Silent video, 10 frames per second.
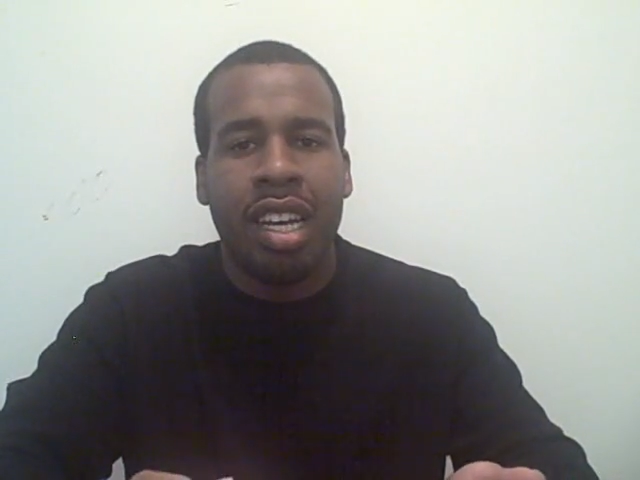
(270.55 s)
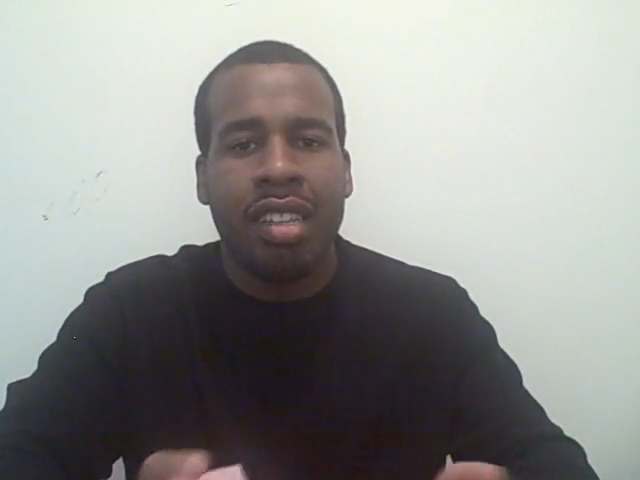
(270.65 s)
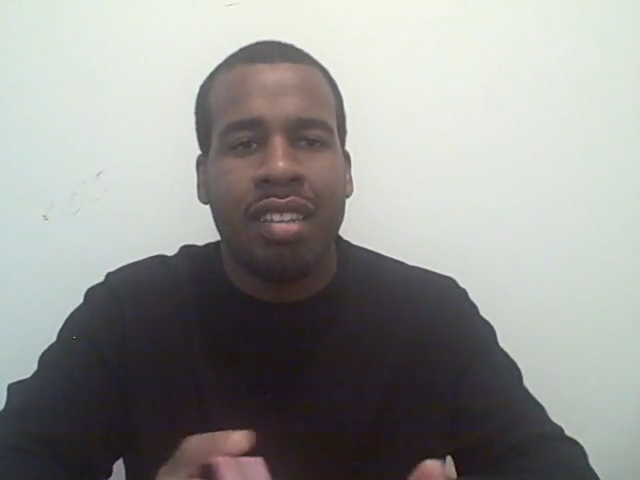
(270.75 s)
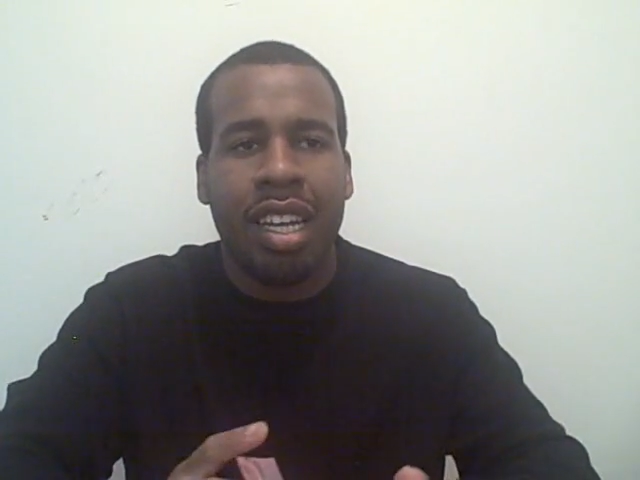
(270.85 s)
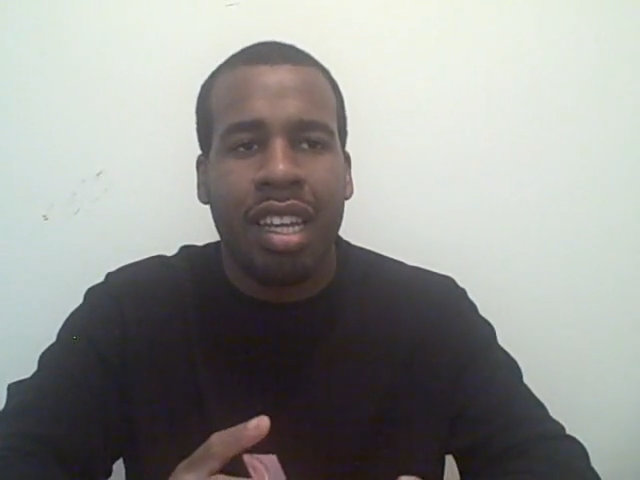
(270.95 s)

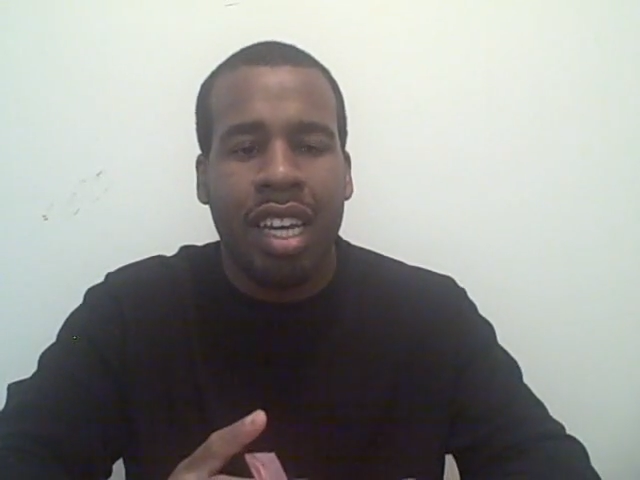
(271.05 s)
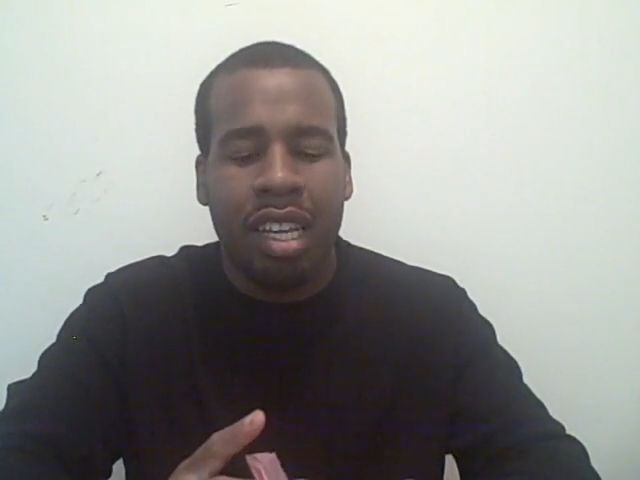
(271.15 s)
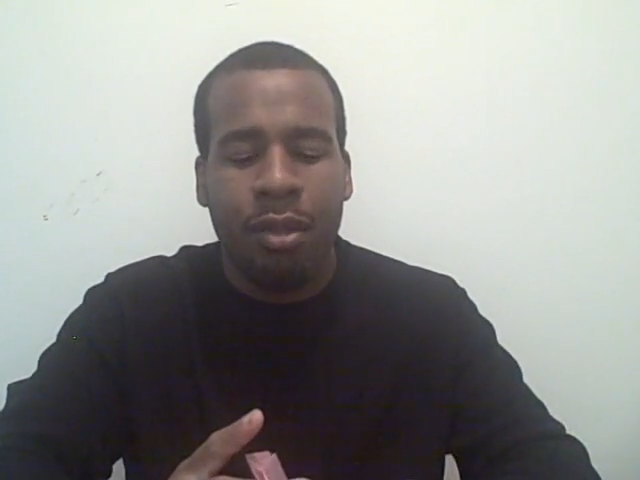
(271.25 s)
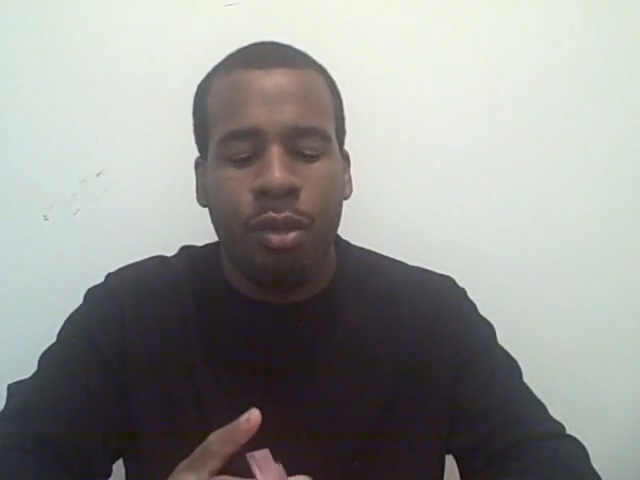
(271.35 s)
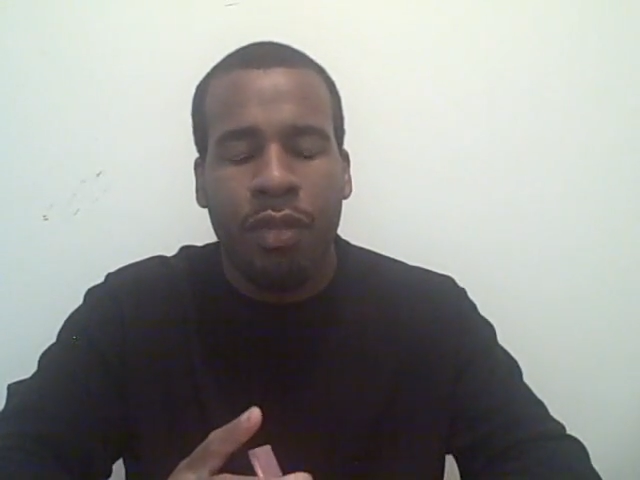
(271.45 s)
It's not
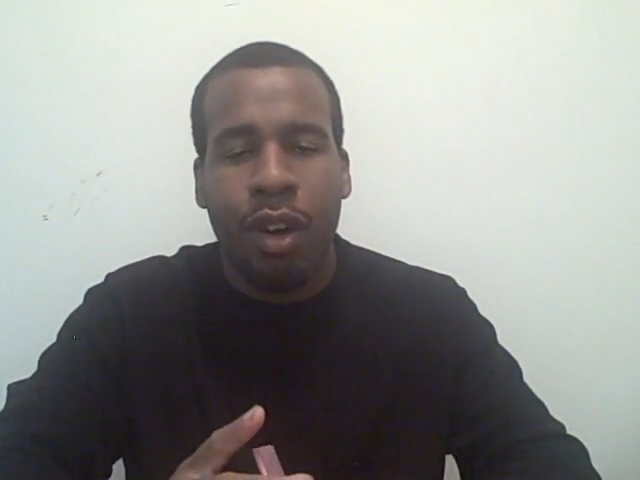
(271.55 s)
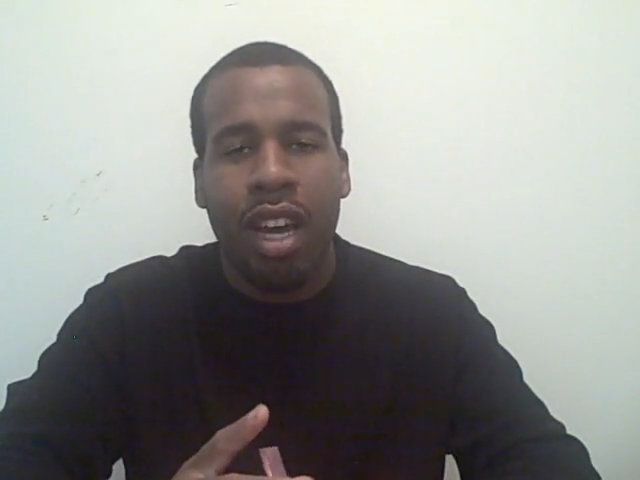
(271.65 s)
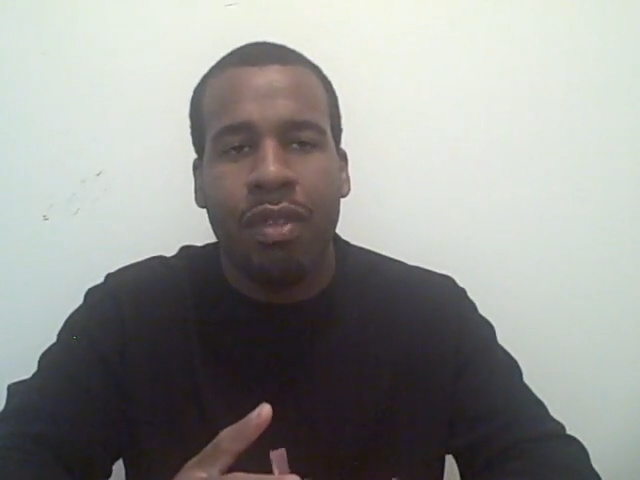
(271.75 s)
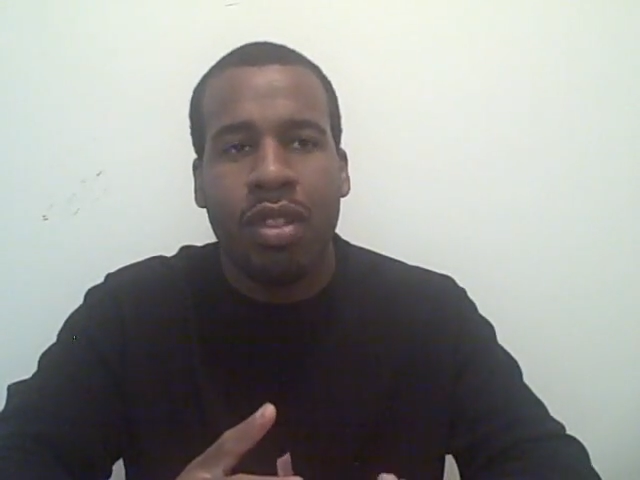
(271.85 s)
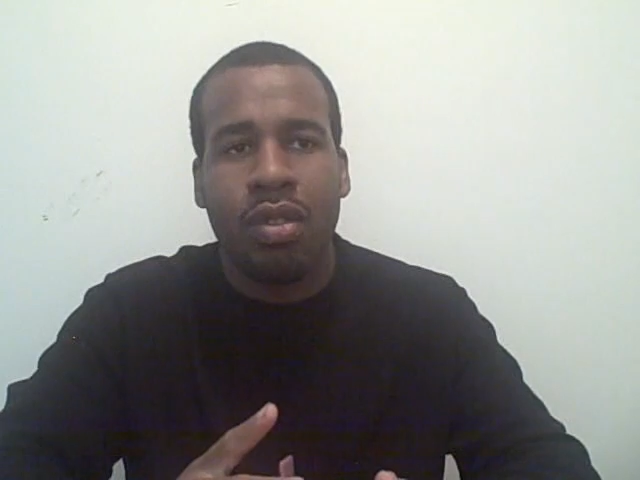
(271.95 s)
like without
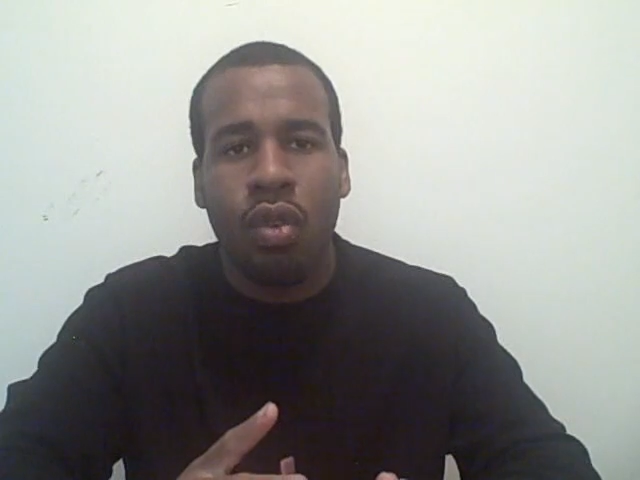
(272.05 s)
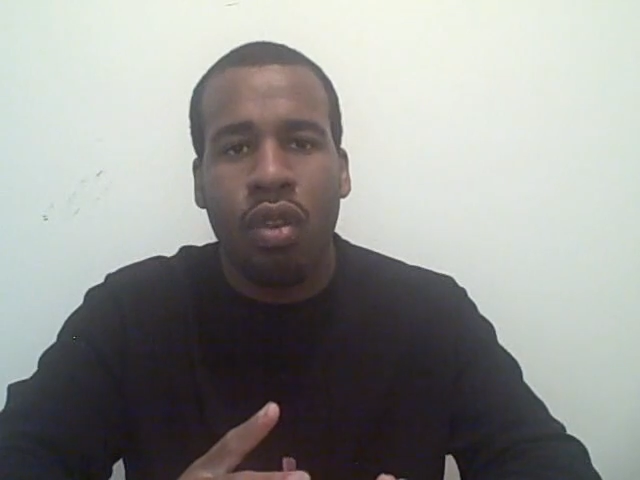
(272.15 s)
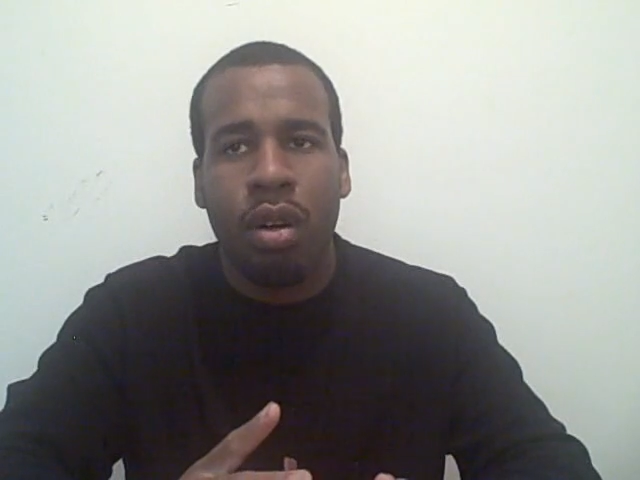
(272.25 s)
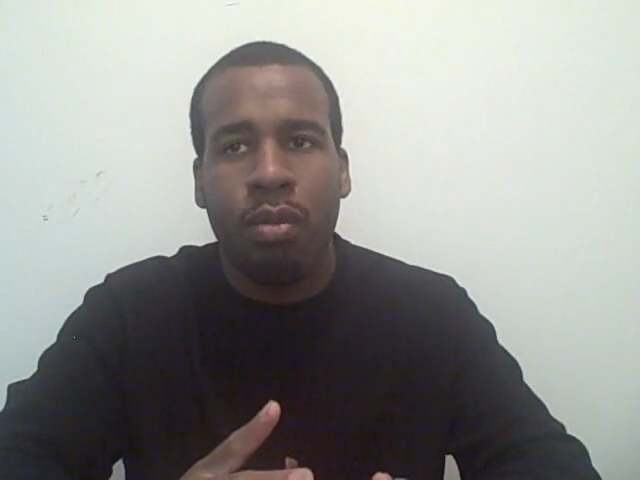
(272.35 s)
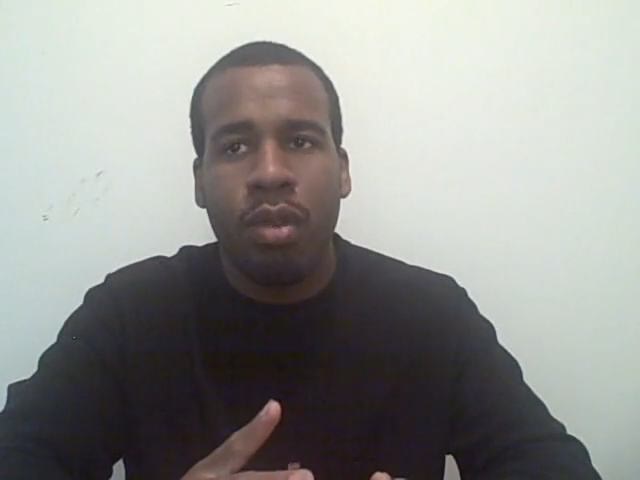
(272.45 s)
Heavy
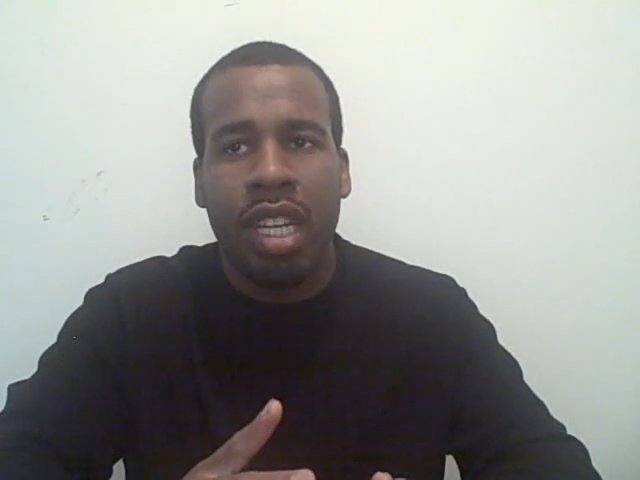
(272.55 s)
Storm,